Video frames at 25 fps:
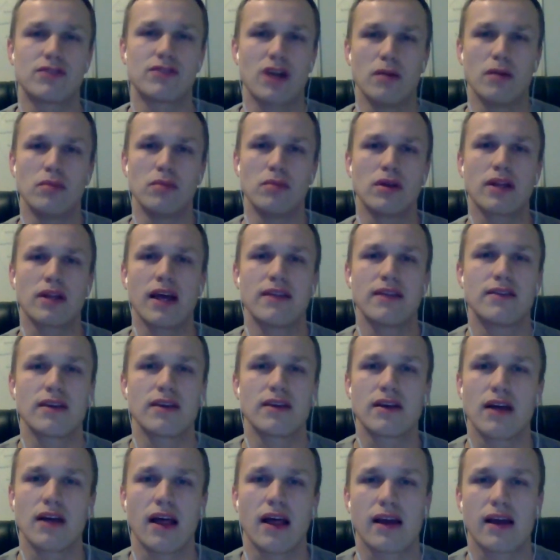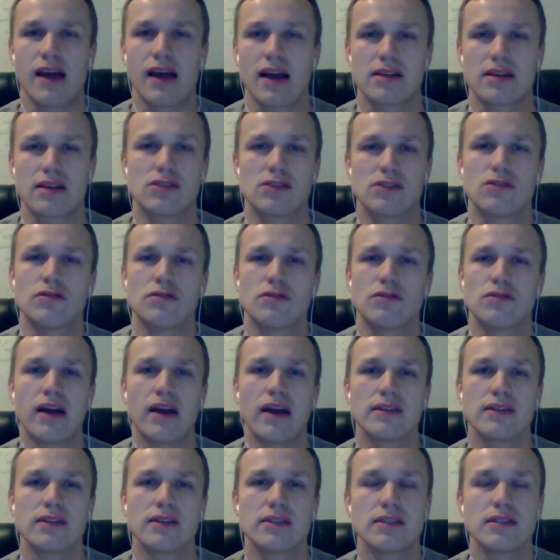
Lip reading: trouble getting like access to finance.